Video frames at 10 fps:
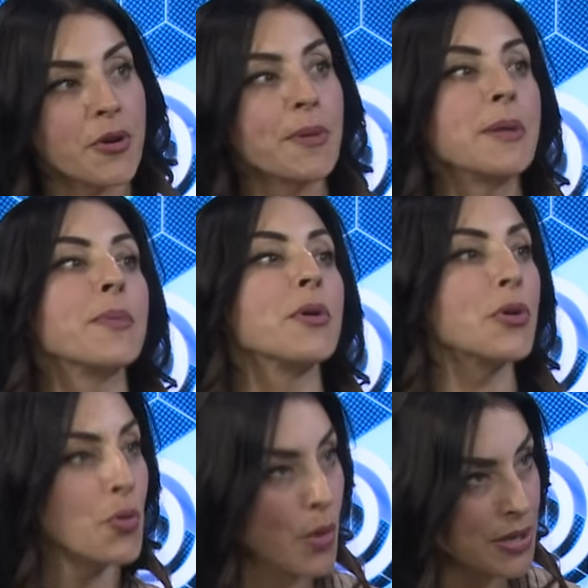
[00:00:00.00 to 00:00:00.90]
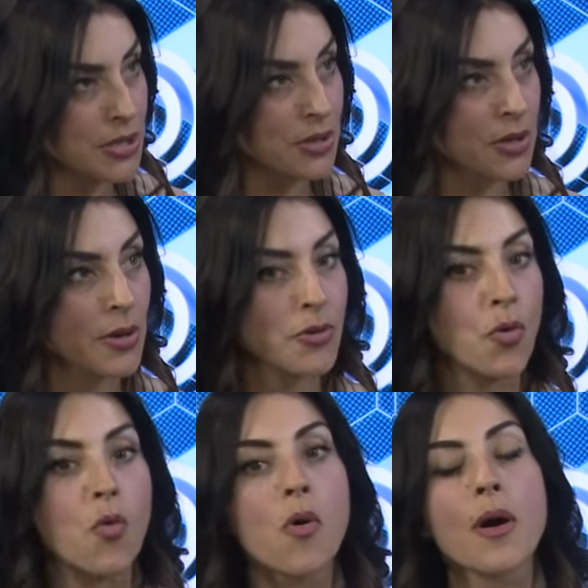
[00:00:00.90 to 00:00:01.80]
people who want to learn,
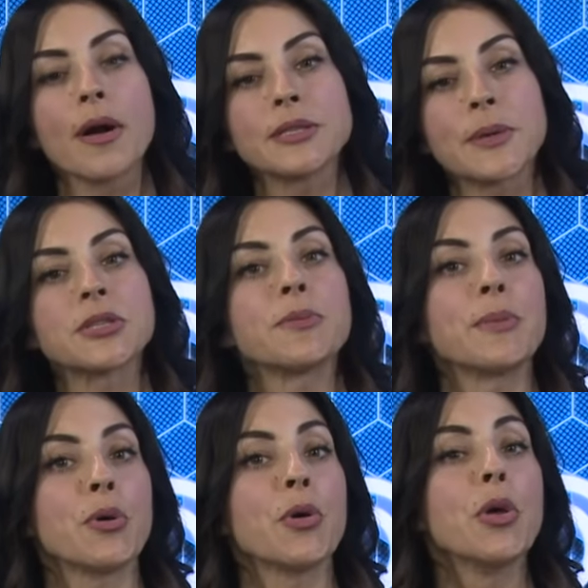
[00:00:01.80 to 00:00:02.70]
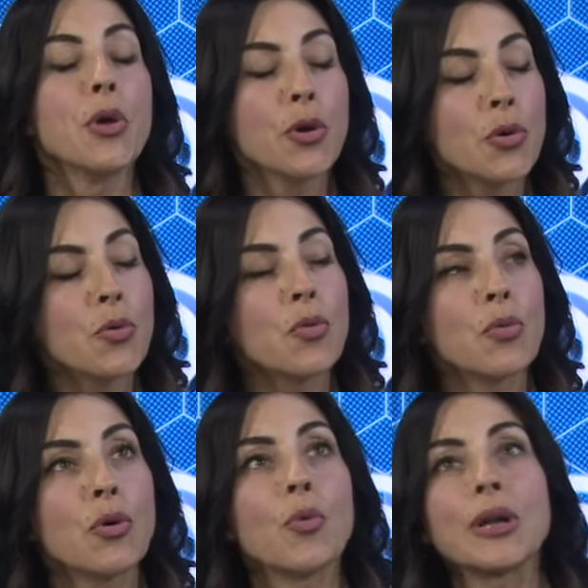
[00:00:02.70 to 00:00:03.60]
or especially people who
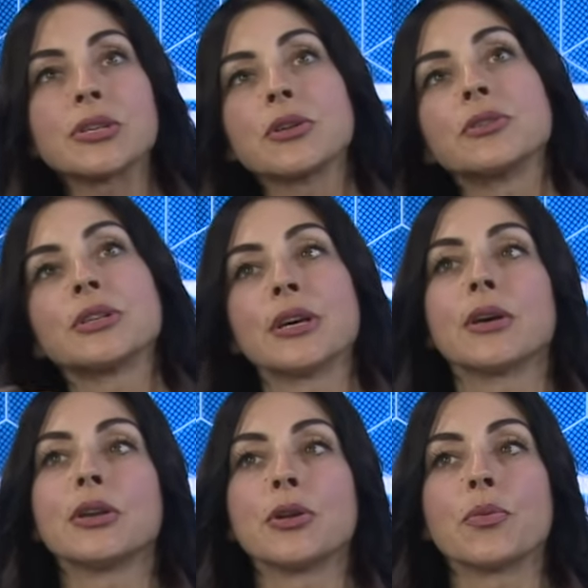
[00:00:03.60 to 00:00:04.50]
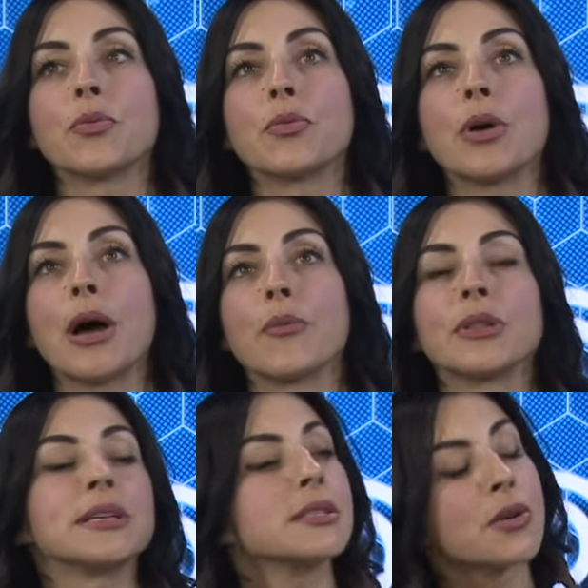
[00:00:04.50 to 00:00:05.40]
want to learn to, you know,
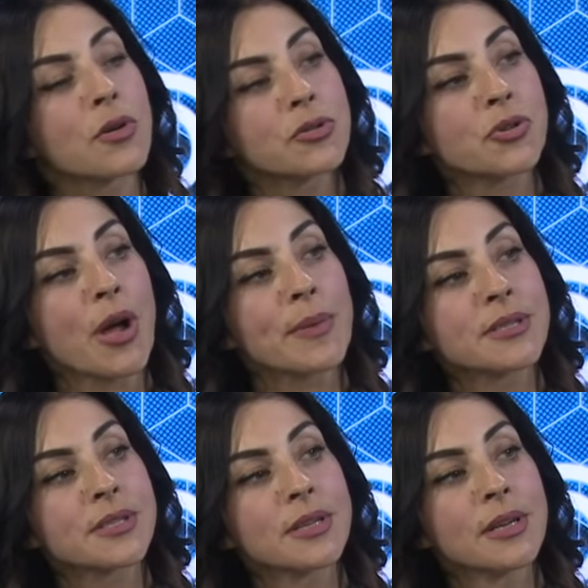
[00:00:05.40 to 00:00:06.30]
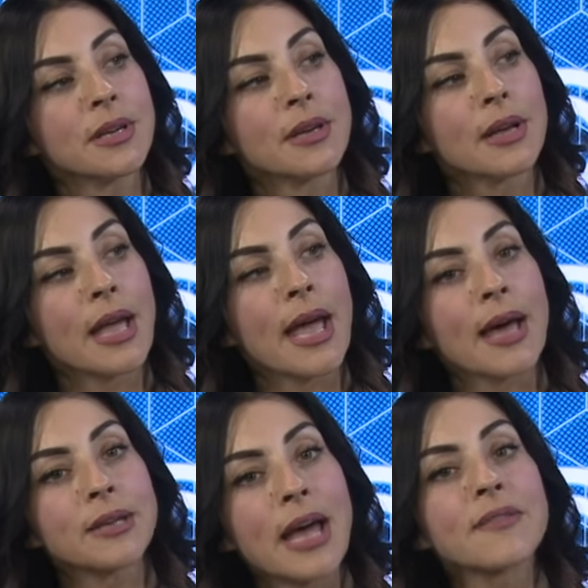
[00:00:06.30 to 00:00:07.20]
release their old traumas
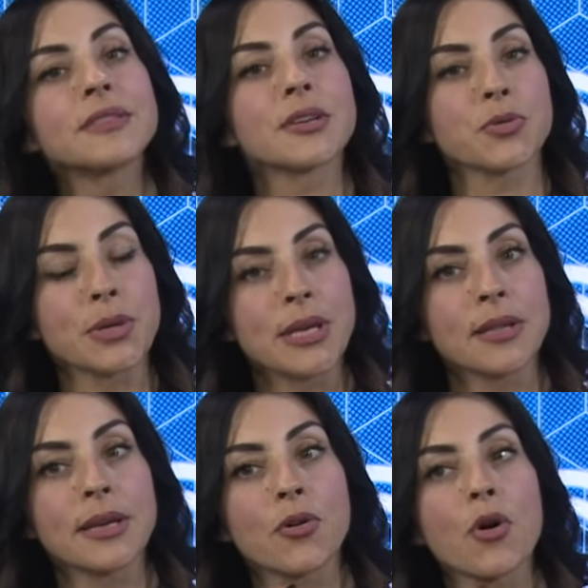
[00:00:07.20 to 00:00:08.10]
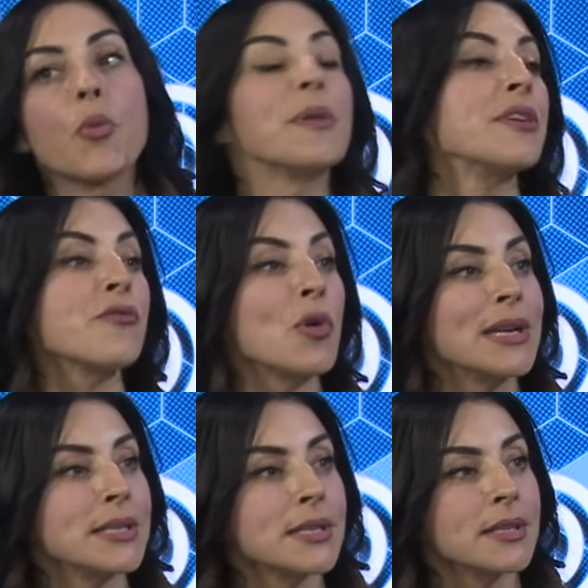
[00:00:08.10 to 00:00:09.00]
and have sexual healing or open their
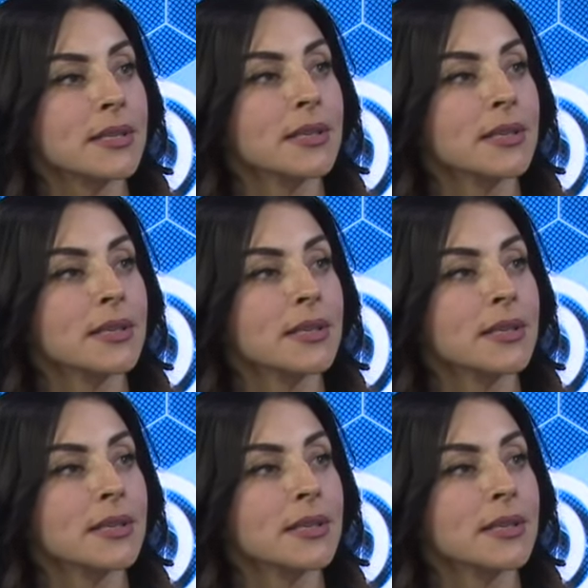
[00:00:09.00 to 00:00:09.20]
voice.